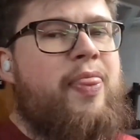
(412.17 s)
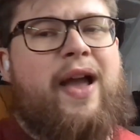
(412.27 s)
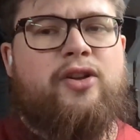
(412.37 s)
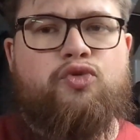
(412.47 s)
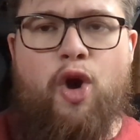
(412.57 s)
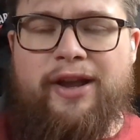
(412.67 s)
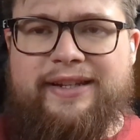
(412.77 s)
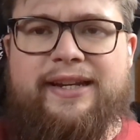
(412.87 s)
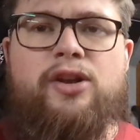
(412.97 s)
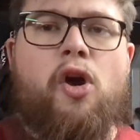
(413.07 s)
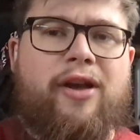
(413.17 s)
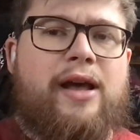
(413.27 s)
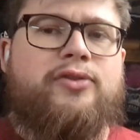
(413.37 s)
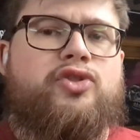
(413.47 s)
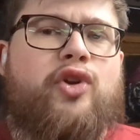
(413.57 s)
that grinding
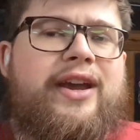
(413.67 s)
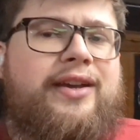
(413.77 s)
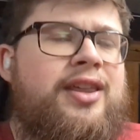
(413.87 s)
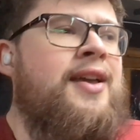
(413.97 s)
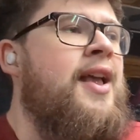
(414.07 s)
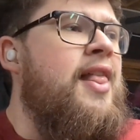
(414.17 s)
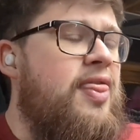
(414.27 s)
lockout strength